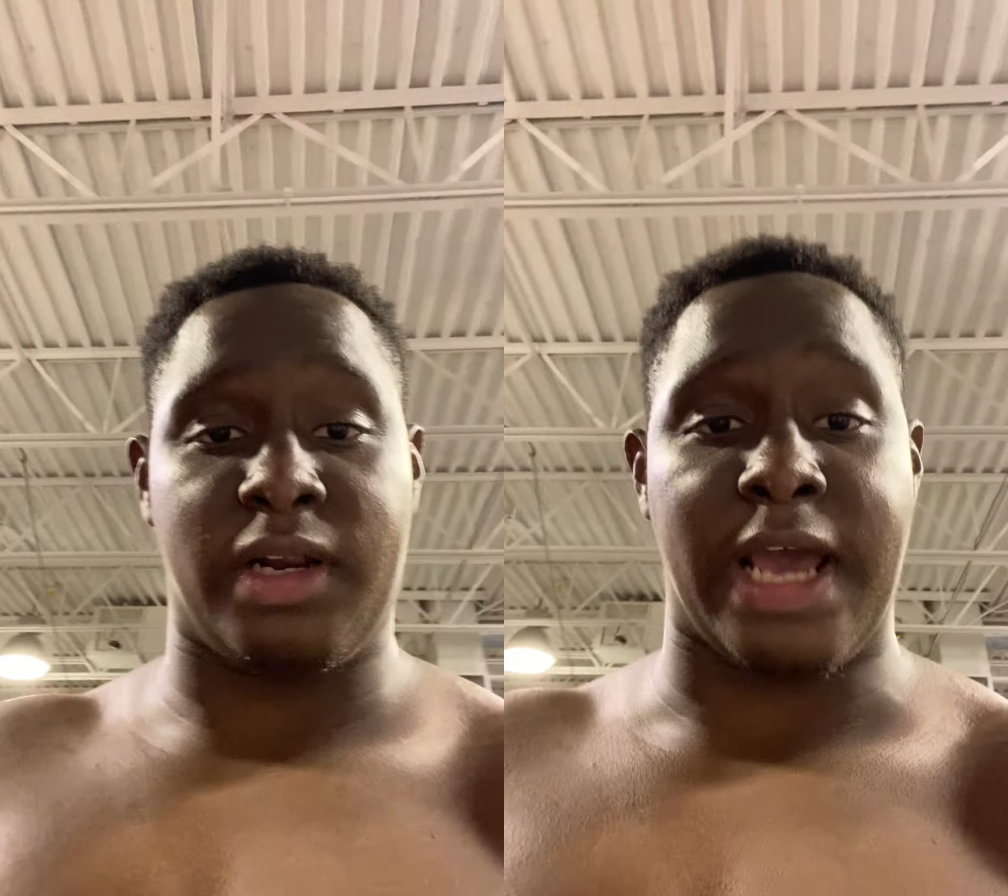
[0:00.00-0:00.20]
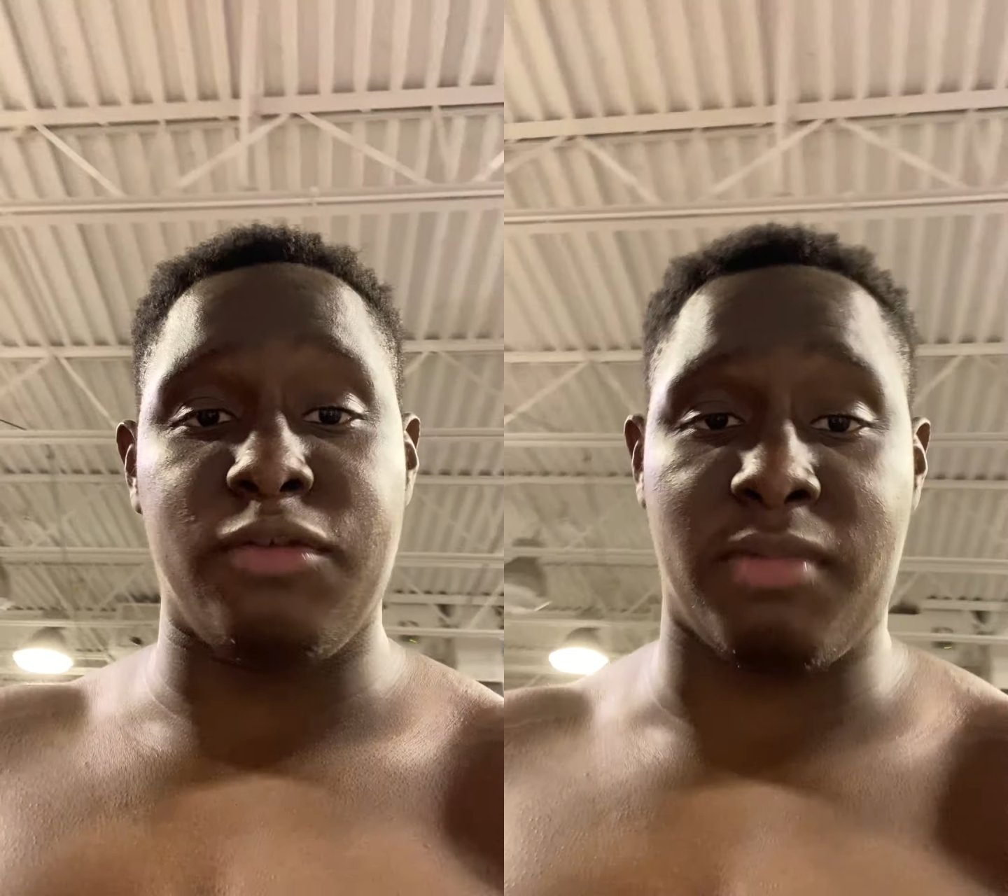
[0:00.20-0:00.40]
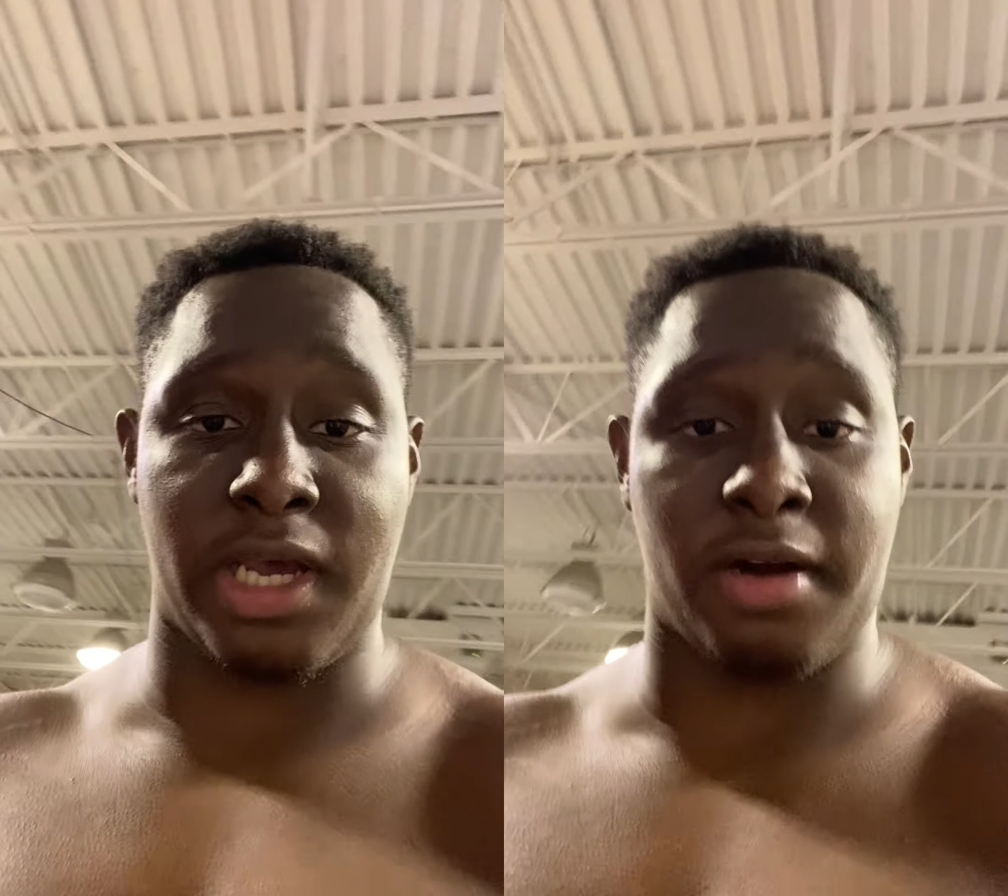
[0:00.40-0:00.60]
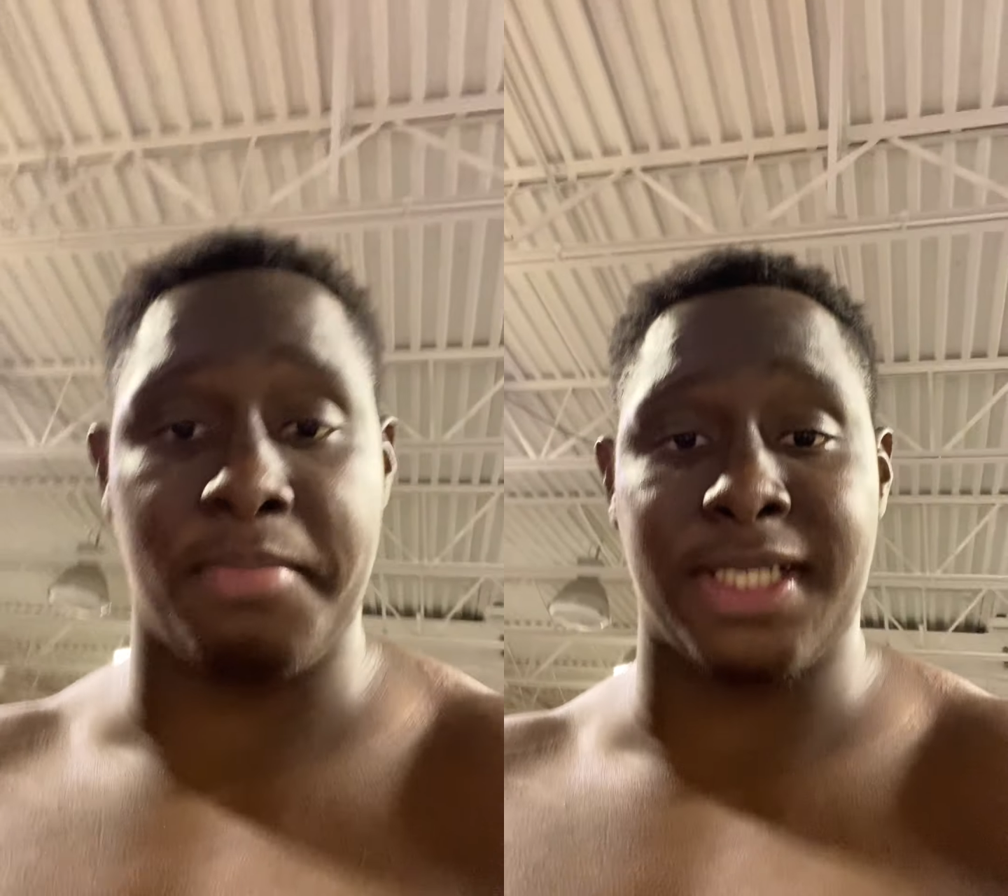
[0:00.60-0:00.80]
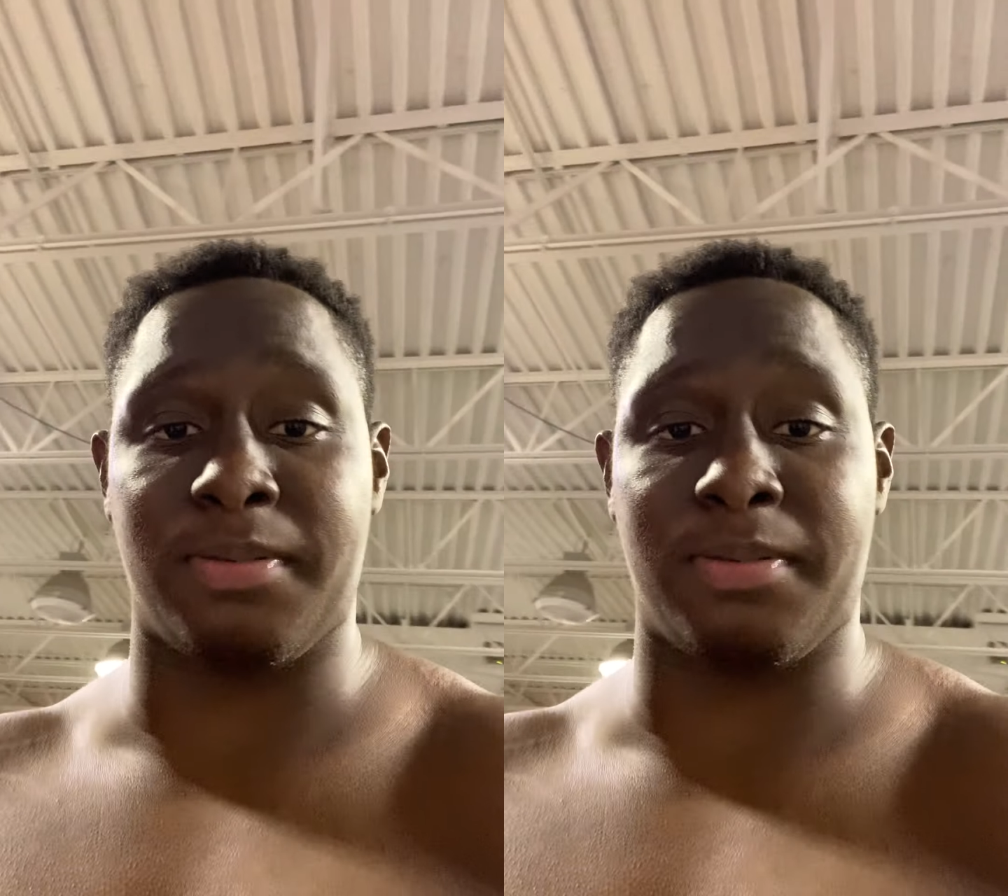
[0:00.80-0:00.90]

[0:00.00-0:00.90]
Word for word: Like you might have the best